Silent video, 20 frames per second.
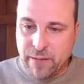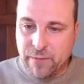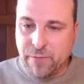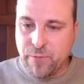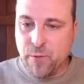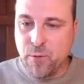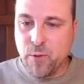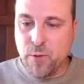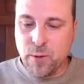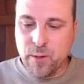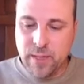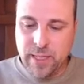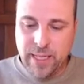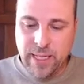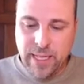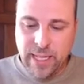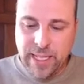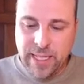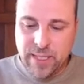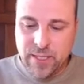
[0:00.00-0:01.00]
for
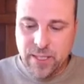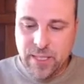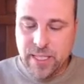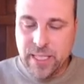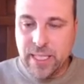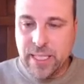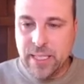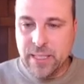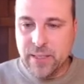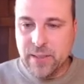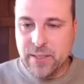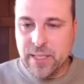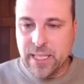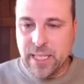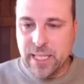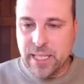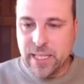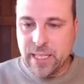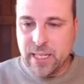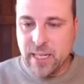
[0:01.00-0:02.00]
an agent here to
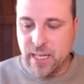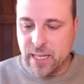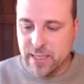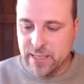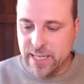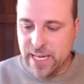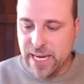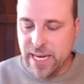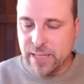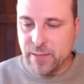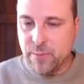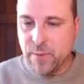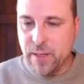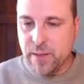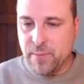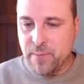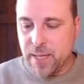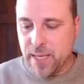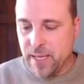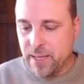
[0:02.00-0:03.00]
get in contact
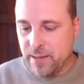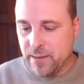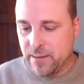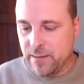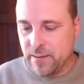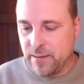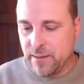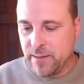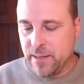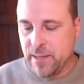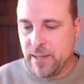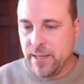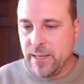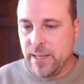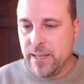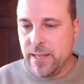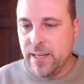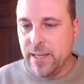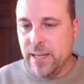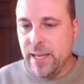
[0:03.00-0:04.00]
with me
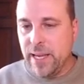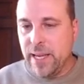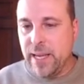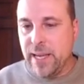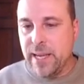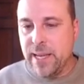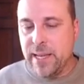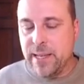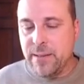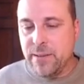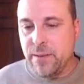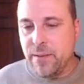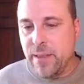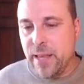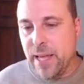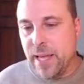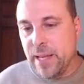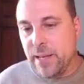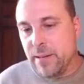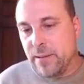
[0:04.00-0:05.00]
and
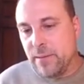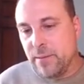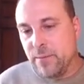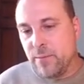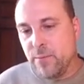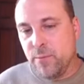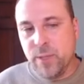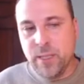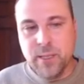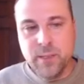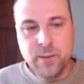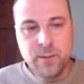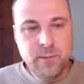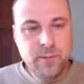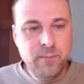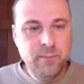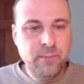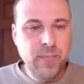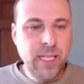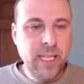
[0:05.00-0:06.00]
then we'll
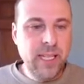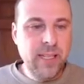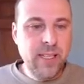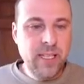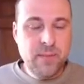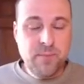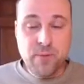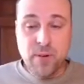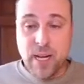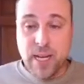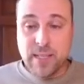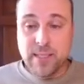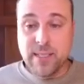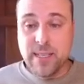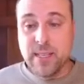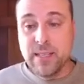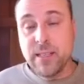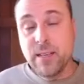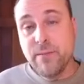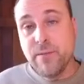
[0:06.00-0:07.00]
begin this
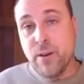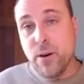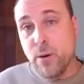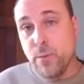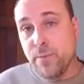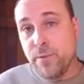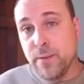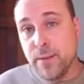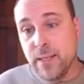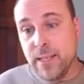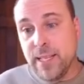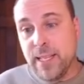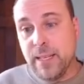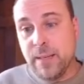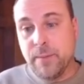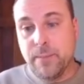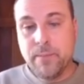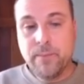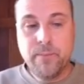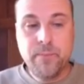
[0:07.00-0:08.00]
process of hopefully
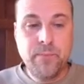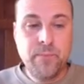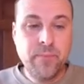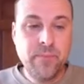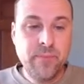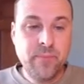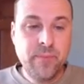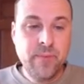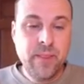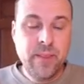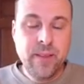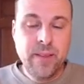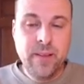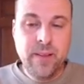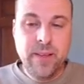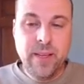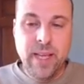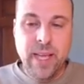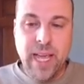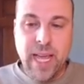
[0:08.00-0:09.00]

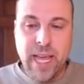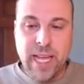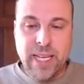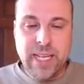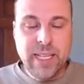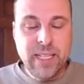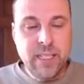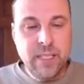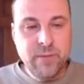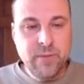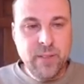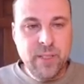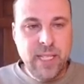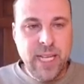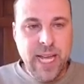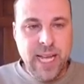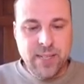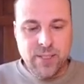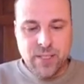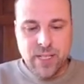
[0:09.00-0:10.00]
adding a different
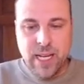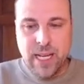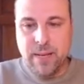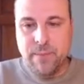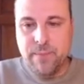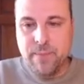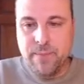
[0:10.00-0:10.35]
dash type.